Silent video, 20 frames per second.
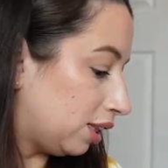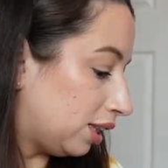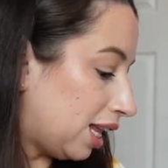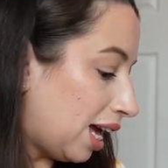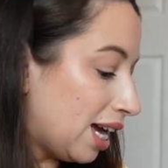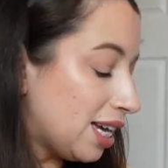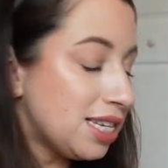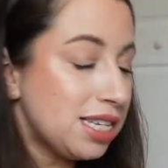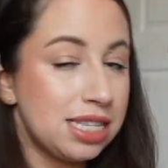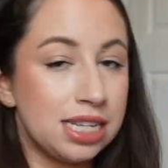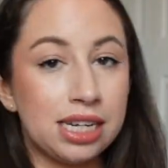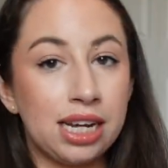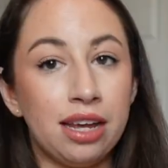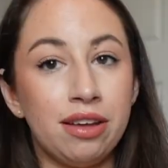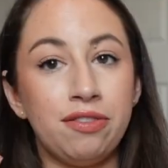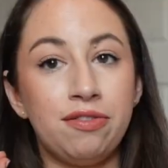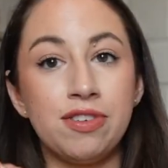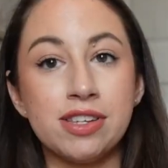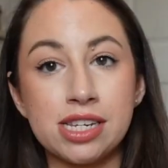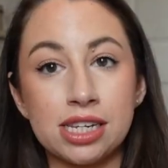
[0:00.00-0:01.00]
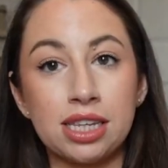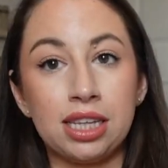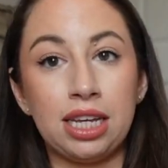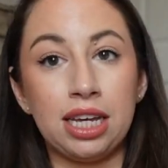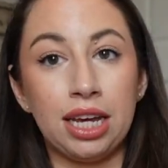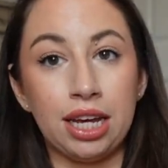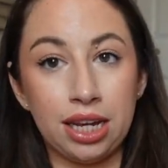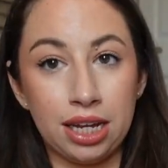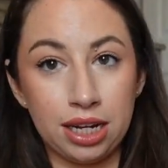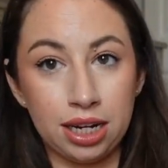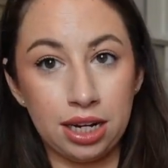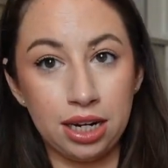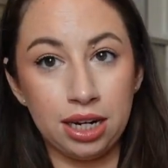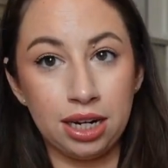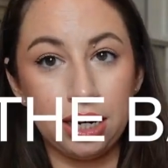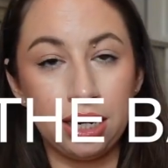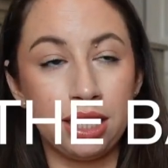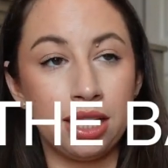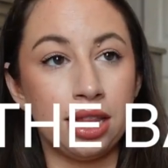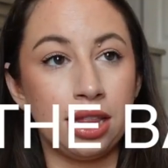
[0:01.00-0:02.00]
The last thing I have physically in
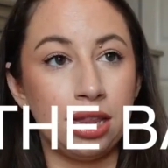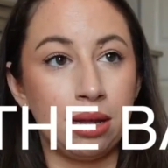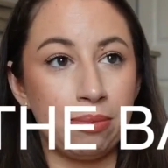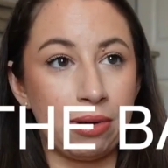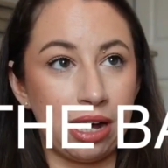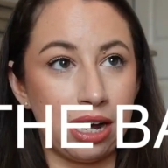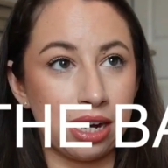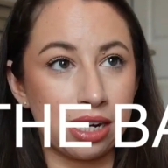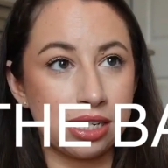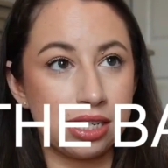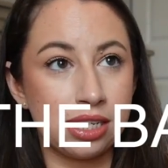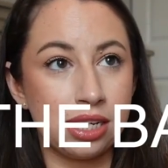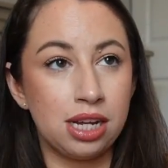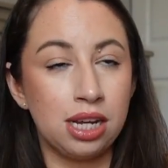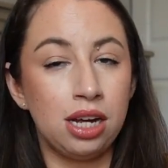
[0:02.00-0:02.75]
the box